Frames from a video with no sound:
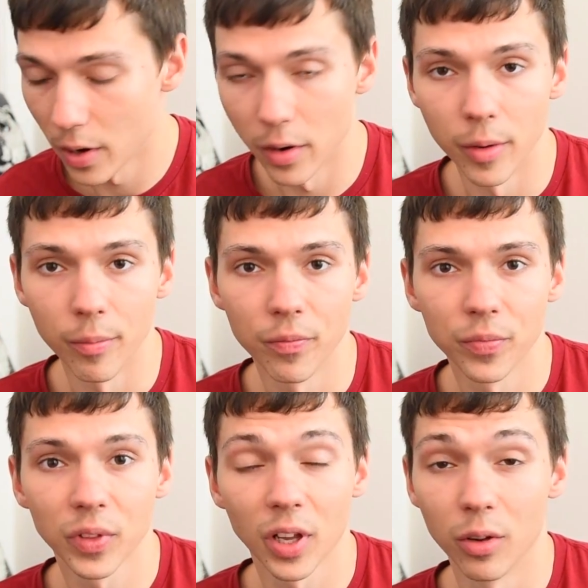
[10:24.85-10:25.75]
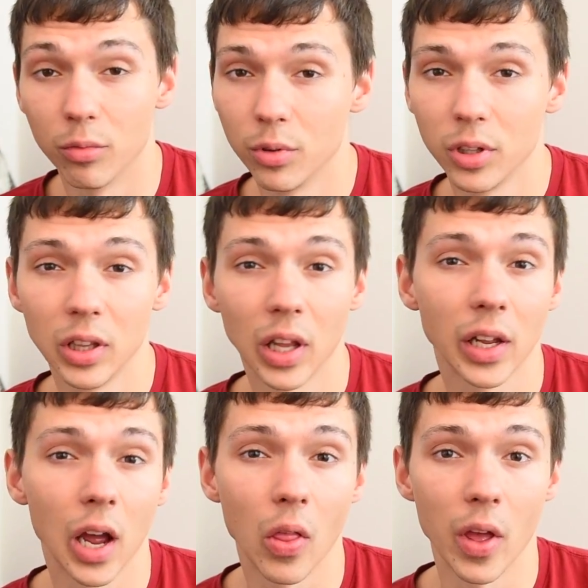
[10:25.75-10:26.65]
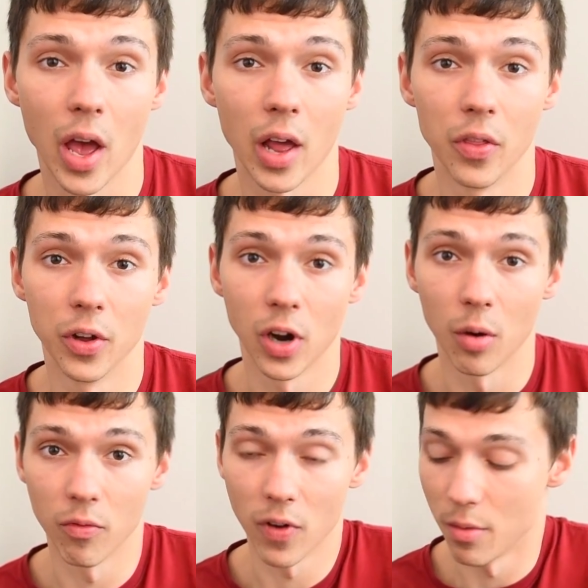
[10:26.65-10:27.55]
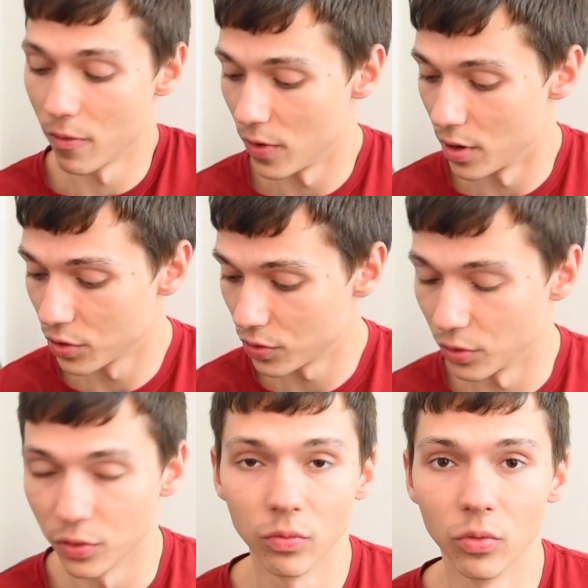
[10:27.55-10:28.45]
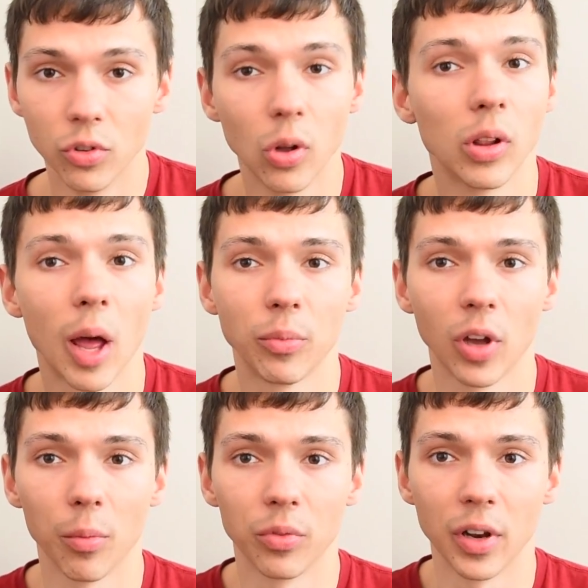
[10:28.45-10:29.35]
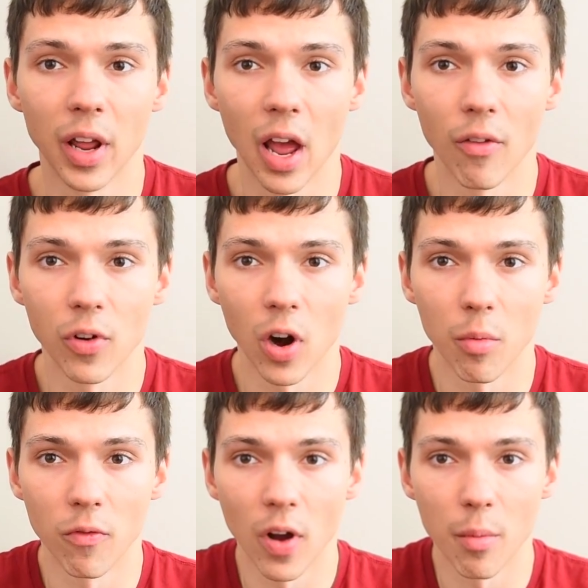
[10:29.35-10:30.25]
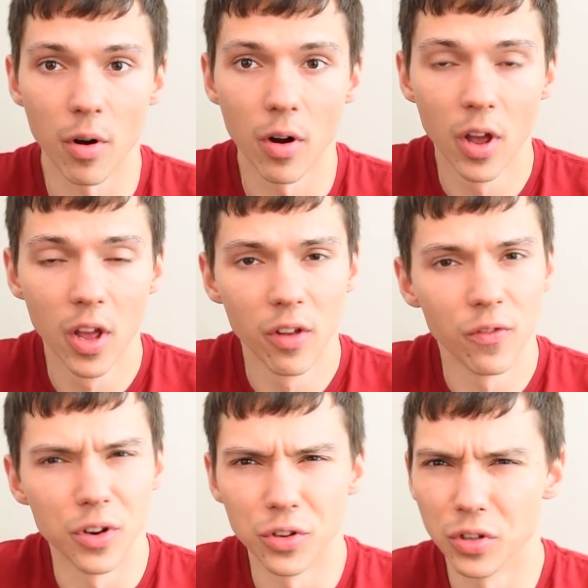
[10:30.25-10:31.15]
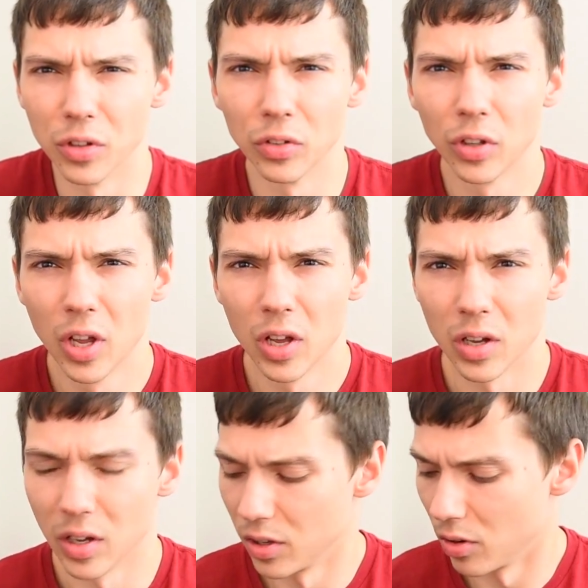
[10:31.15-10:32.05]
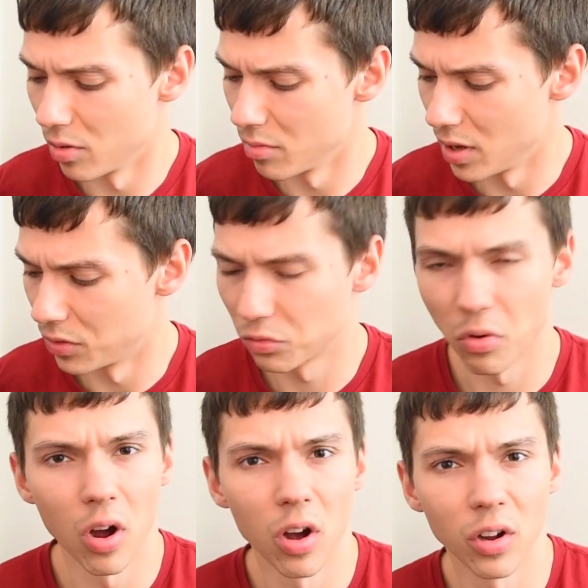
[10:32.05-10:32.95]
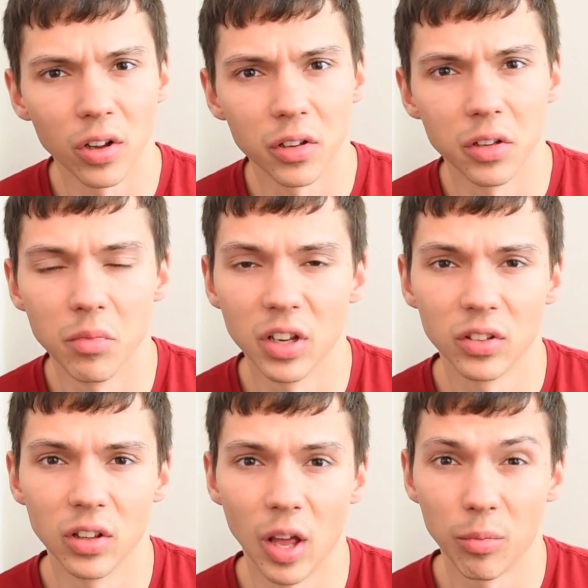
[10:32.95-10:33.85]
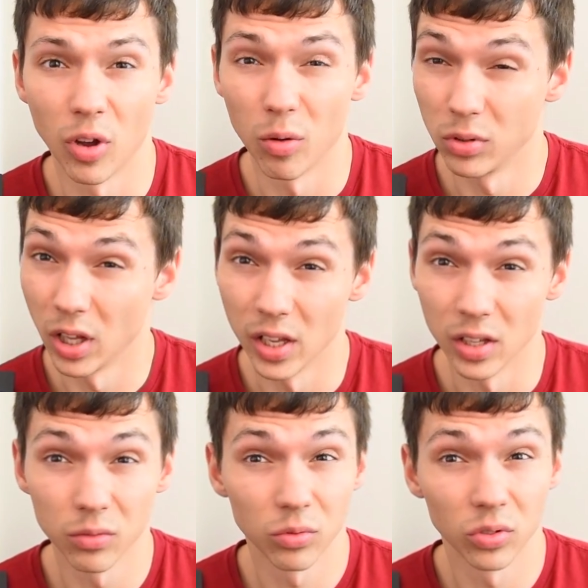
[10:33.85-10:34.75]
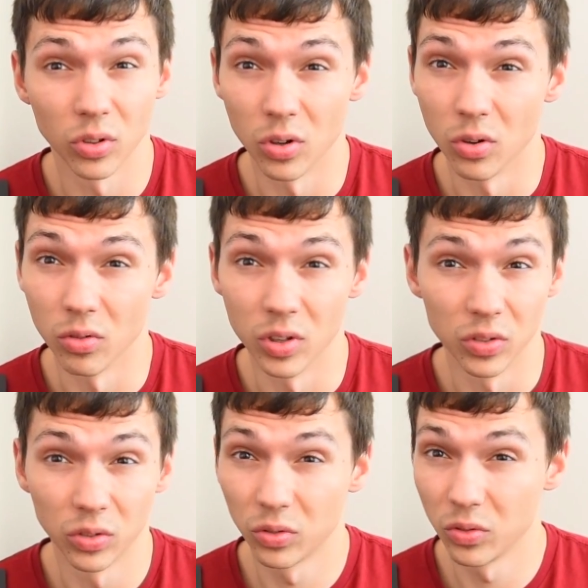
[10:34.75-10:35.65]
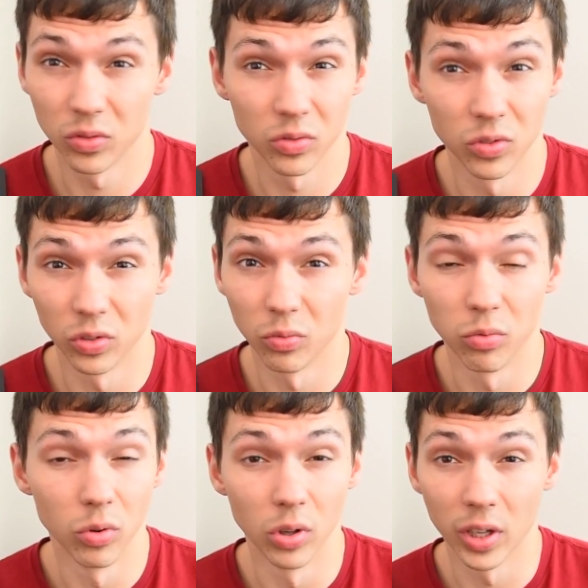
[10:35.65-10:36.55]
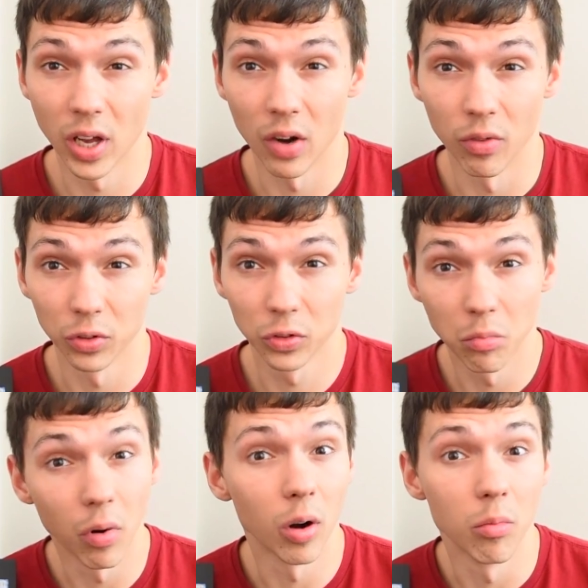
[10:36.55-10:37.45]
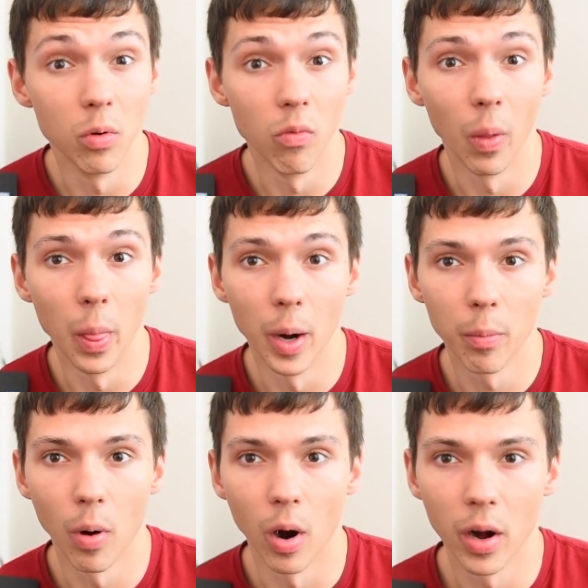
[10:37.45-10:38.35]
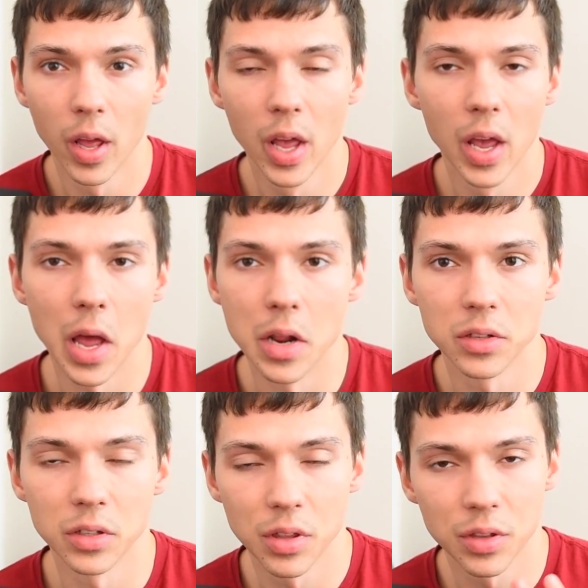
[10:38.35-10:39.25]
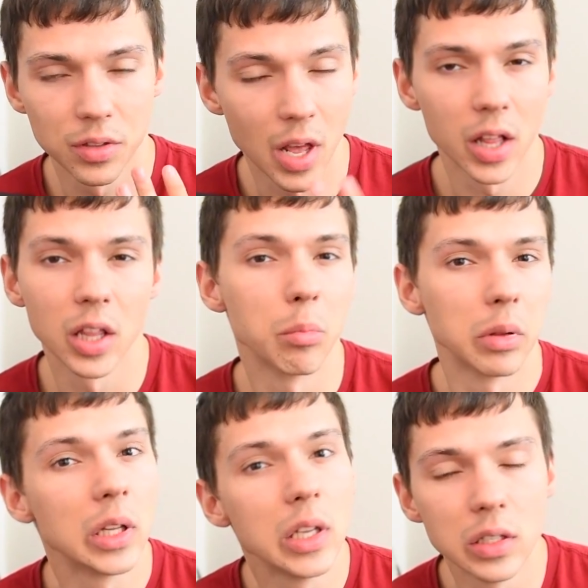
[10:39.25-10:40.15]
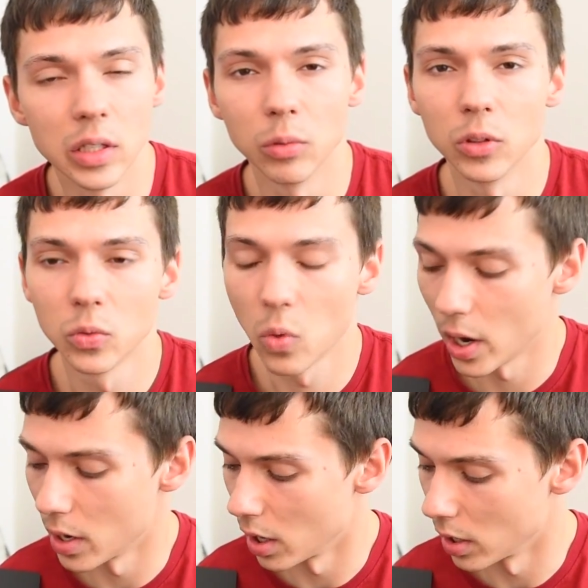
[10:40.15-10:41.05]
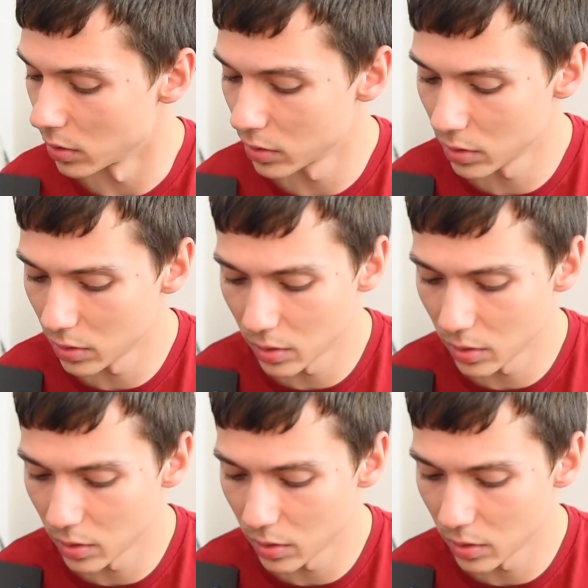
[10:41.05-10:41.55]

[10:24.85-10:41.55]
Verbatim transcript: Um, I really like how they added the carbon fiber finish. There's no laptops that have carbon fiber finishes. Uh, you know, it, it's strong. It makes the laptop light. So it's just really kind of a smart move on their part, and it's just aesthetically pleasing, just quite nice.